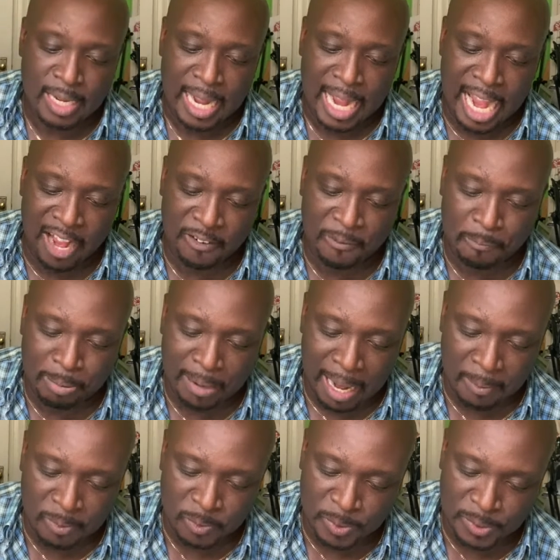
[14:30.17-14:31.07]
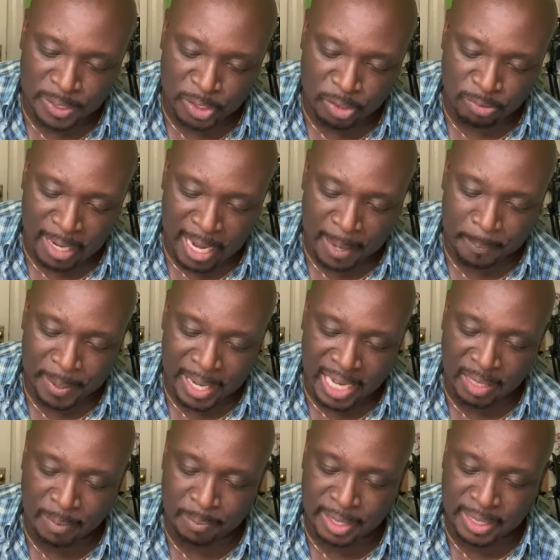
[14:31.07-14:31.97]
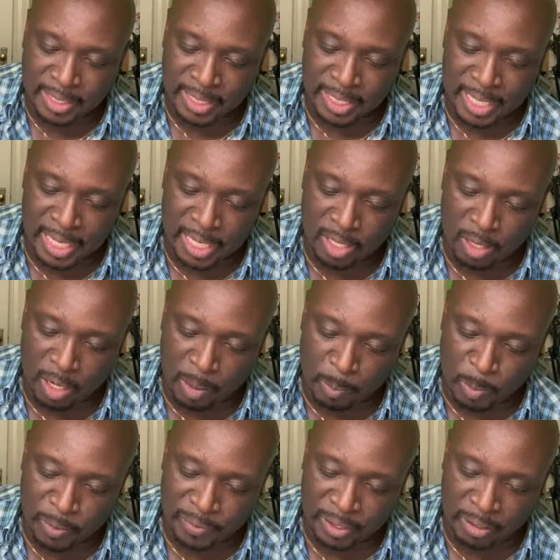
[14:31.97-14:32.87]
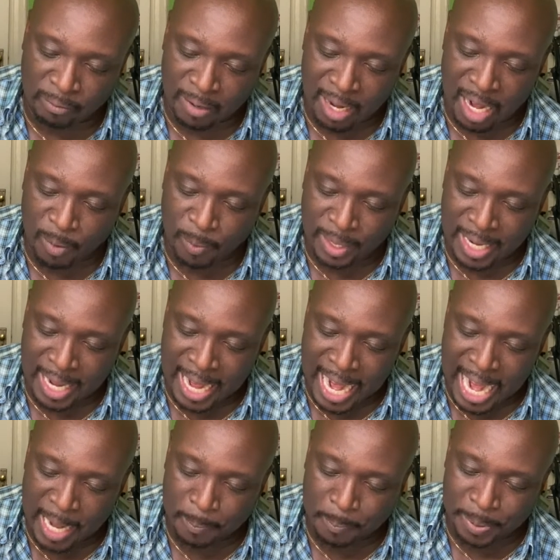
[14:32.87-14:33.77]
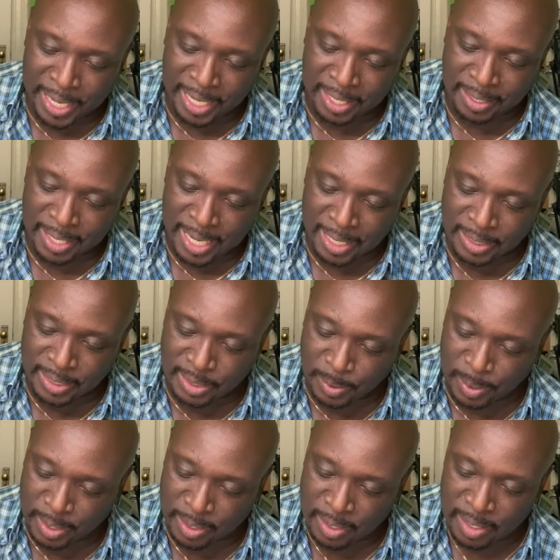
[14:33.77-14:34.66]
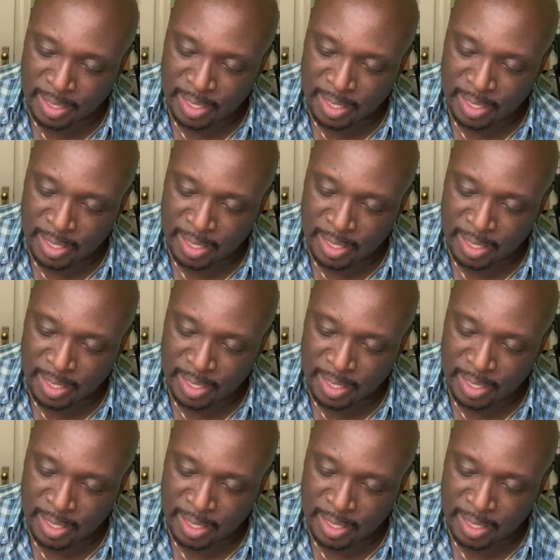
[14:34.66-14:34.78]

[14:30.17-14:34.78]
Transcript: I have problems with the dry paint mixing in or moving around when I add paint next to it.